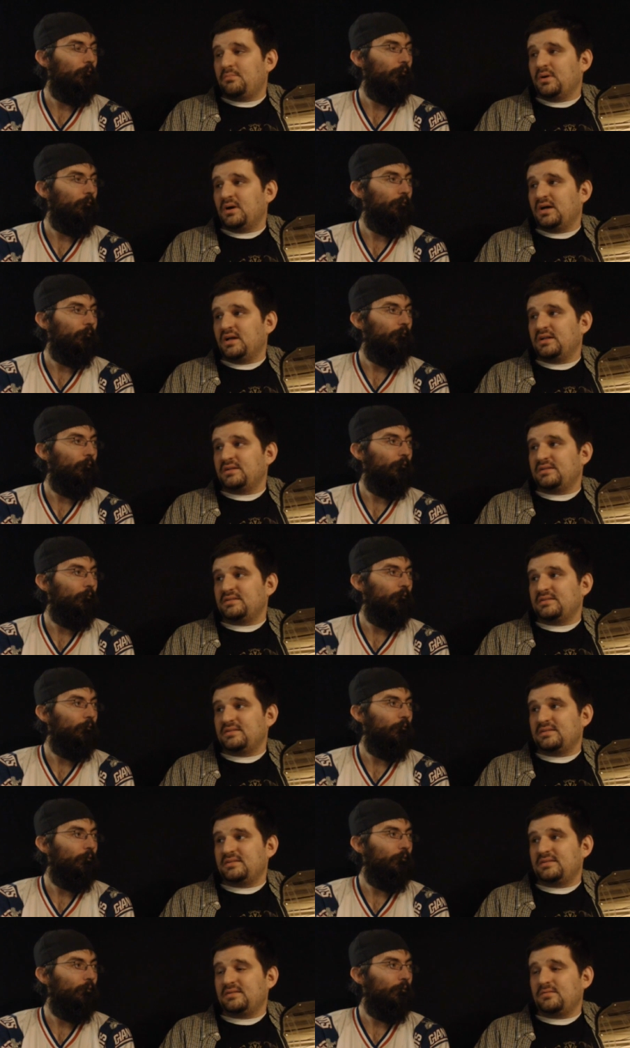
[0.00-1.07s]
Speaker 1: but
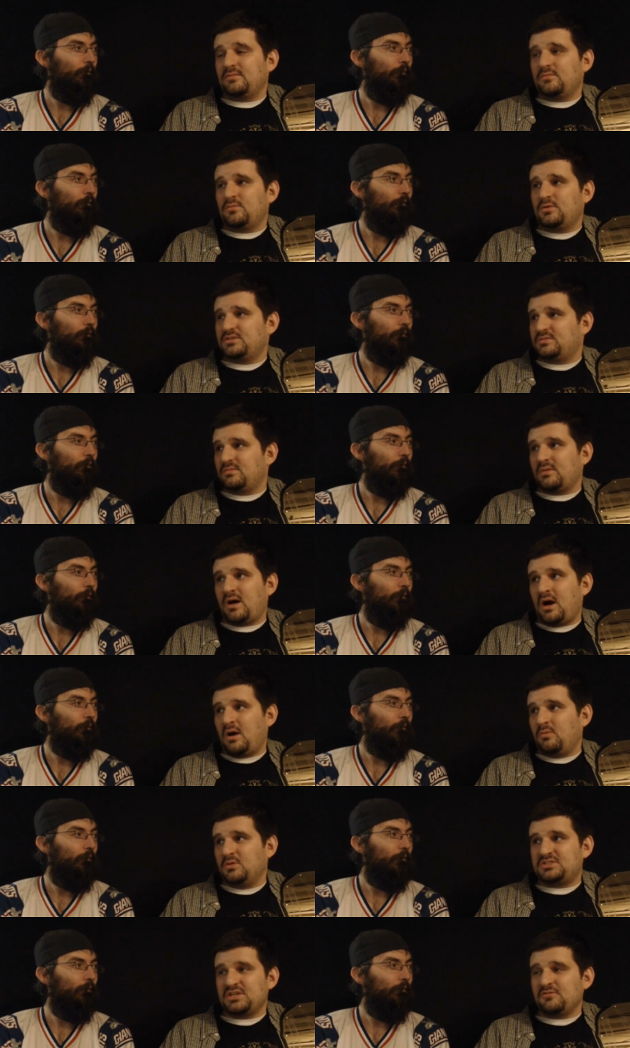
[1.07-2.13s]
with uh,
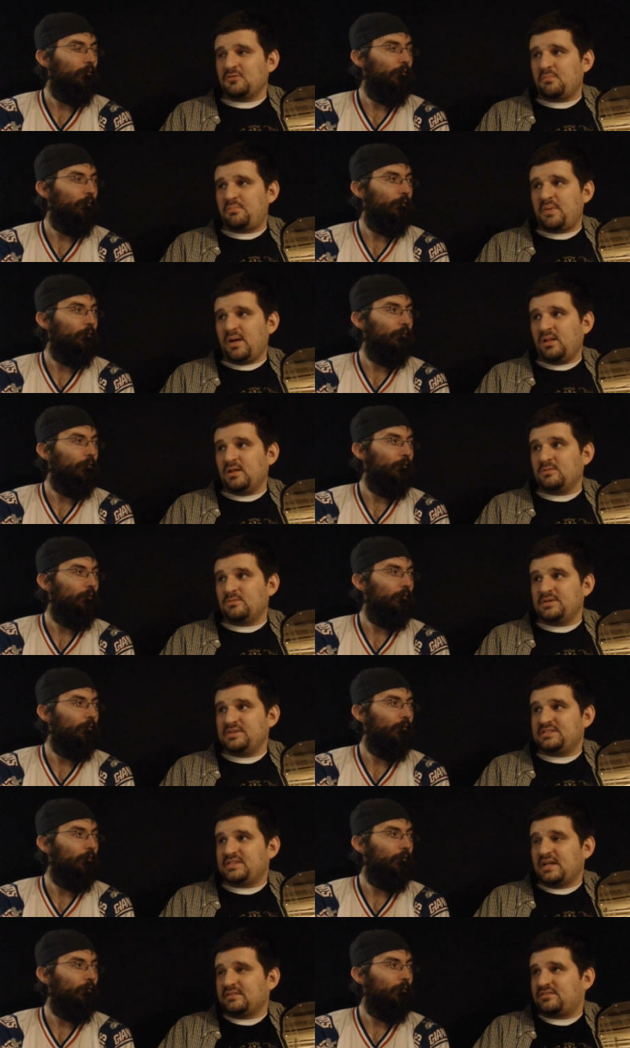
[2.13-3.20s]
whichever Bella
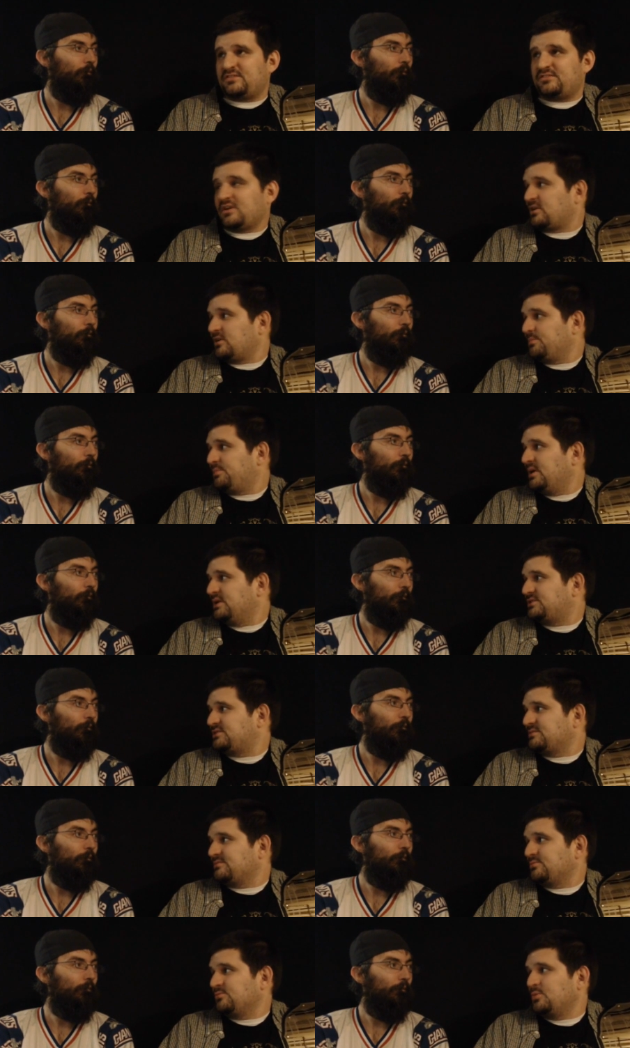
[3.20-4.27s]
Wiz that sucker
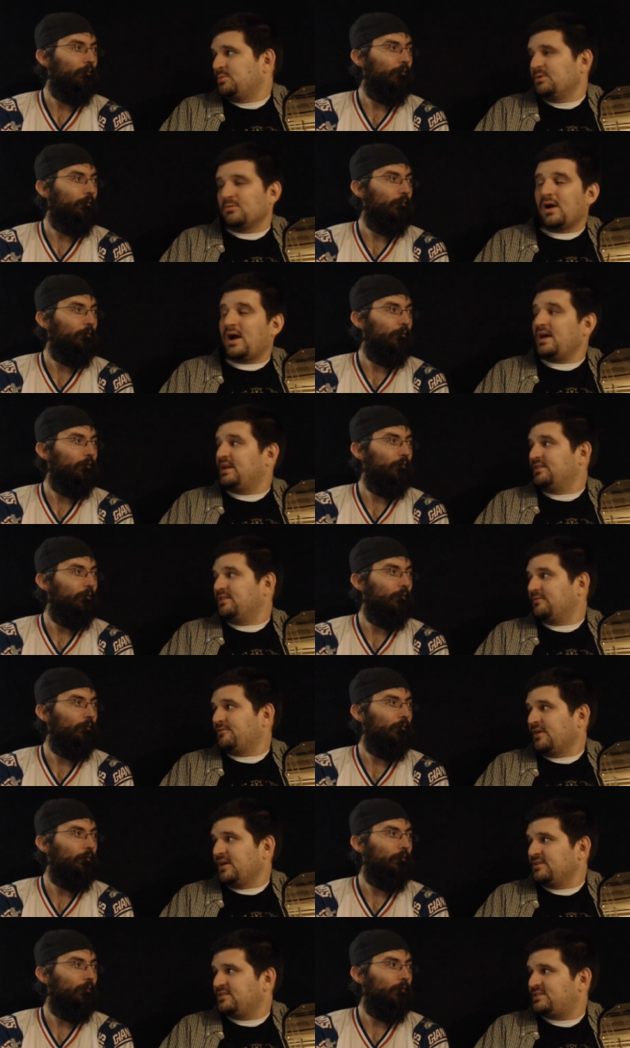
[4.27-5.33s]
punched Ruby right in the
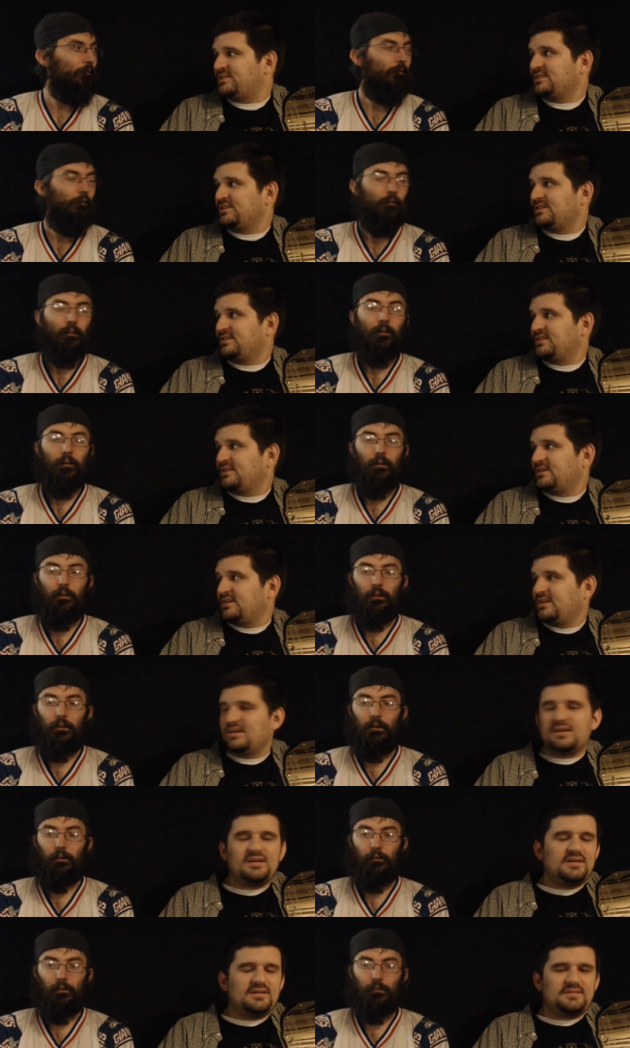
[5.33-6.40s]
face.
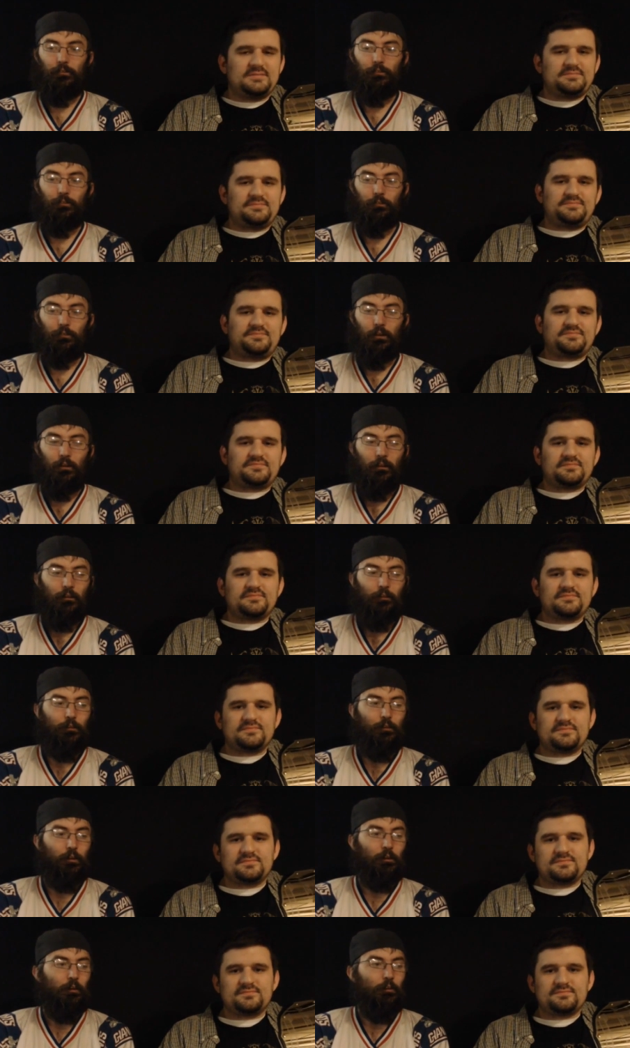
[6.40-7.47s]
Speaker 2: Yeah, because
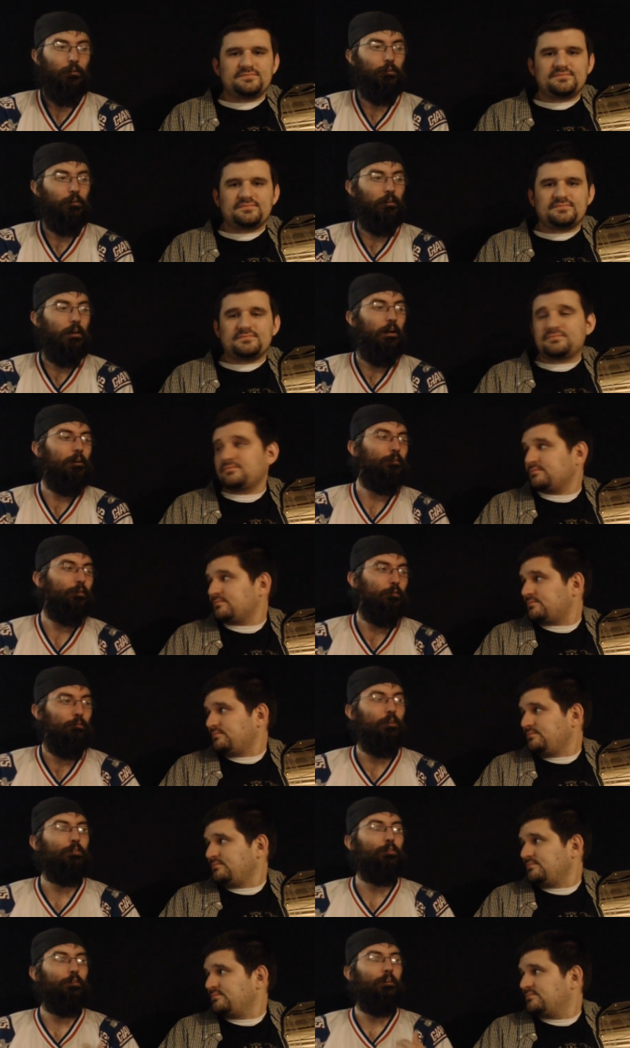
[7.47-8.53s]
the the
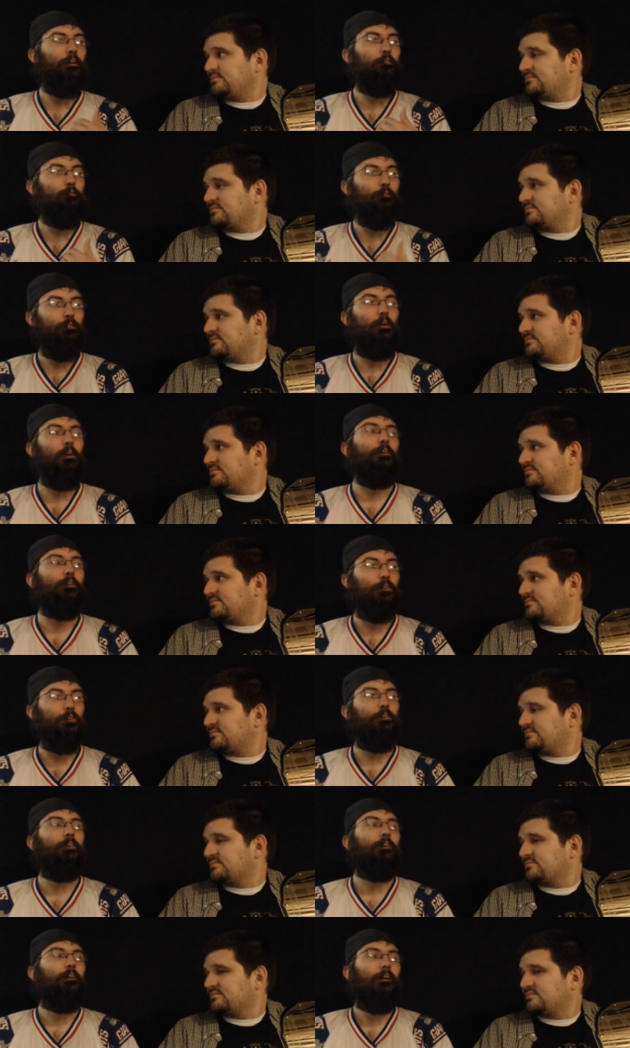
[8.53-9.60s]
controversy at
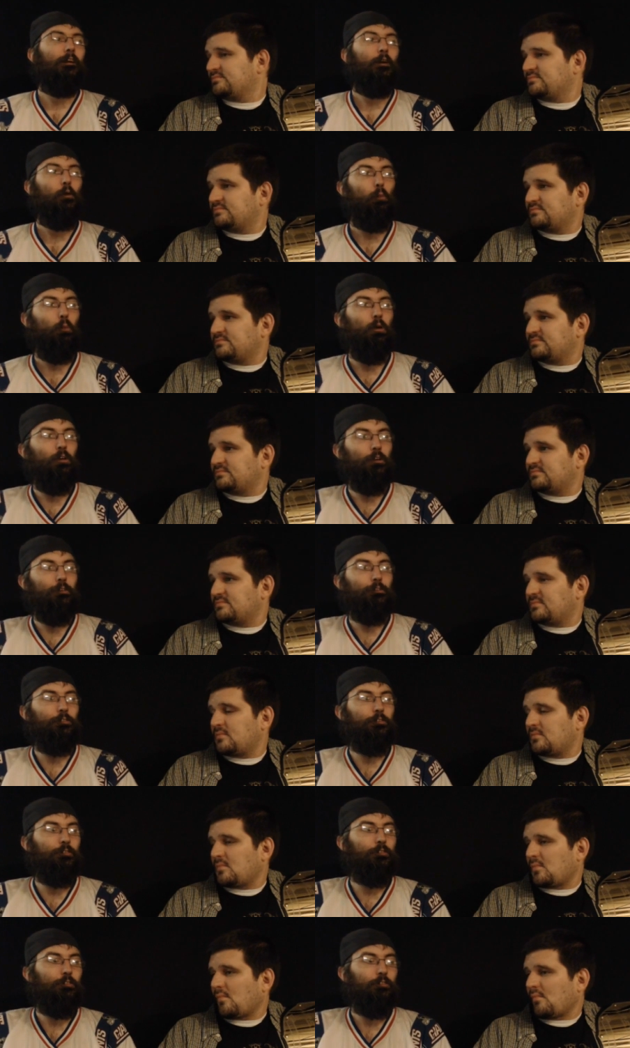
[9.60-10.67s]
first
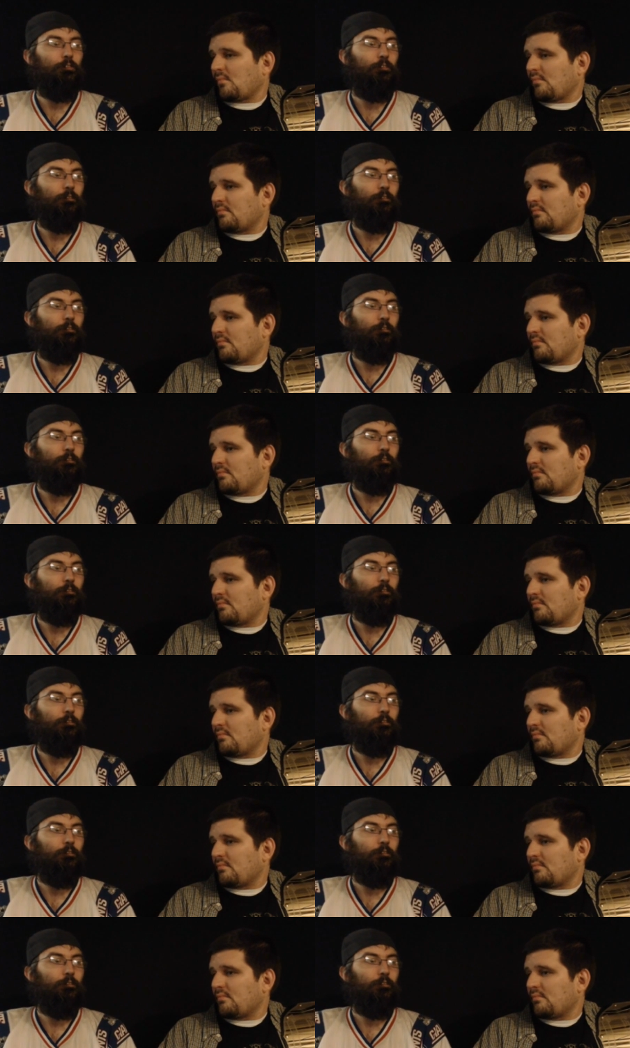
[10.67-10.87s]
was